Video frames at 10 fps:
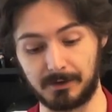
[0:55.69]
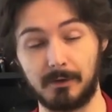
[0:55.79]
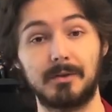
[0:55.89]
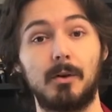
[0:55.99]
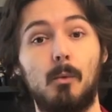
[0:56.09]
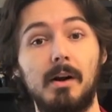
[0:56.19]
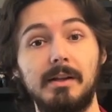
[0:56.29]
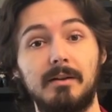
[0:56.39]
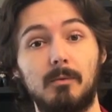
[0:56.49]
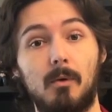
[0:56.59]
So there's a
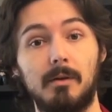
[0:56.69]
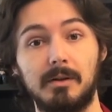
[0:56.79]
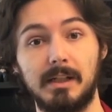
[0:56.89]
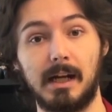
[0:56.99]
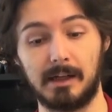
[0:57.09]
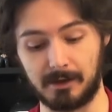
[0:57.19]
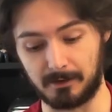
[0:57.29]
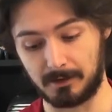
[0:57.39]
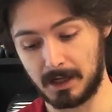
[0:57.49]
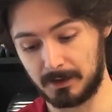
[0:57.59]
1-year warranty on
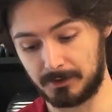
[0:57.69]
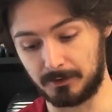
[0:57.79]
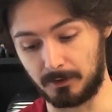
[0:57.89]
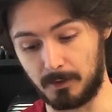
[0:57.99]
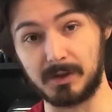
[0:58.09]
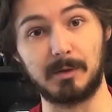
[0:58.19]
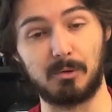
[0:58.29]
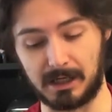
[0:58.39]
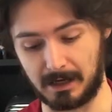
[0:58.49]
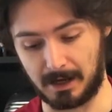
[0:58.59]
here too, which is
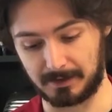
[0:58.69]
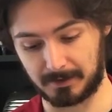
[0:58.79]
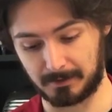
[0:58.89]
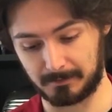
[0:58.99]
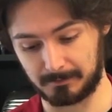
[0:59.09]
pretty nice.